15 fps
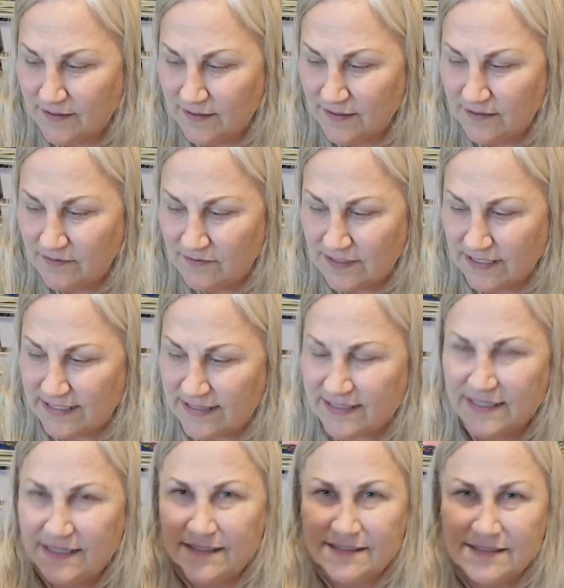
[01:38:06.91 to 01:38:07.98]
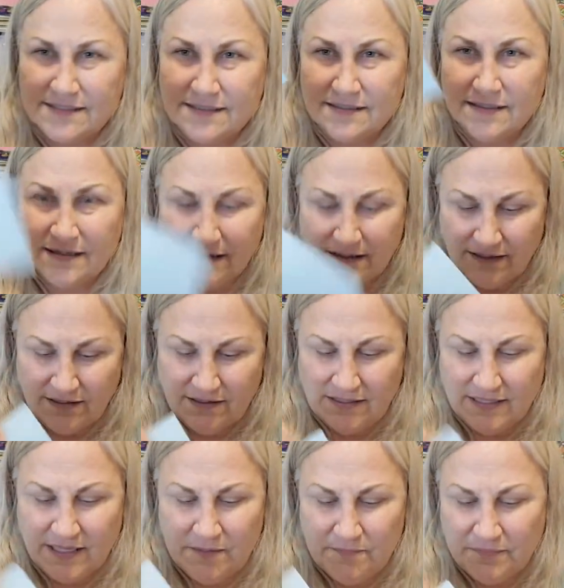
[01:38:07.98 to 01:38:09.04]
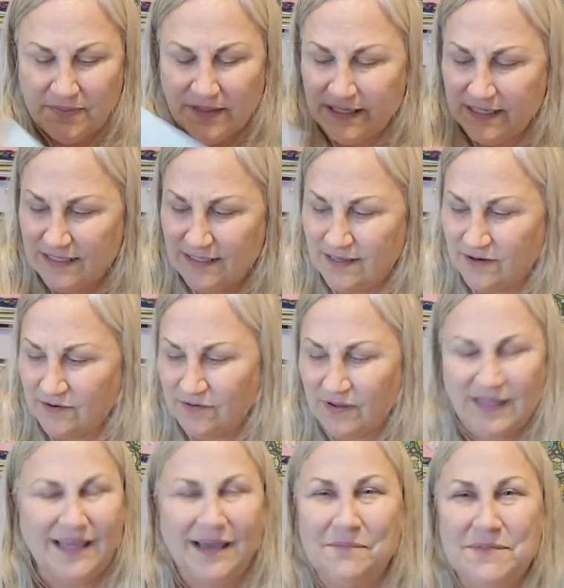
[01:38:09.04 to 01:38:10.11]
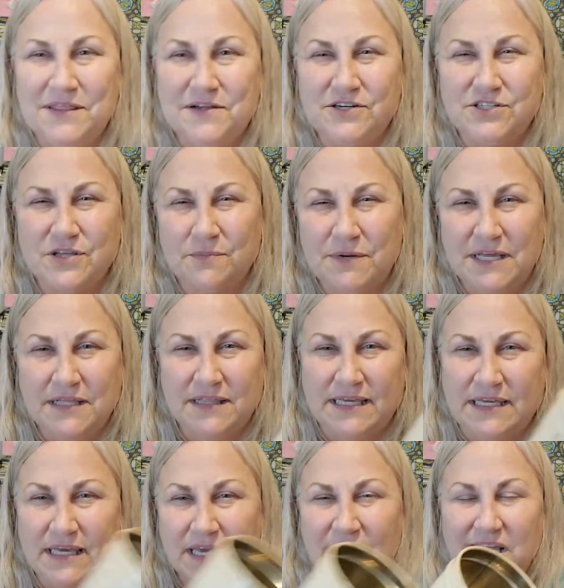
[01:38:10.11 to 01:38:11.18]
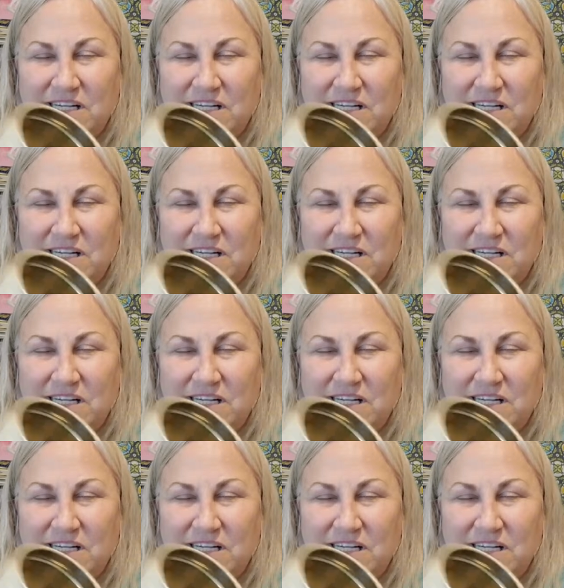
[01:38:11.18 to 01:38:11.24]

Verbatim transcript: you know, like this you can keep like you know i mean there's so many like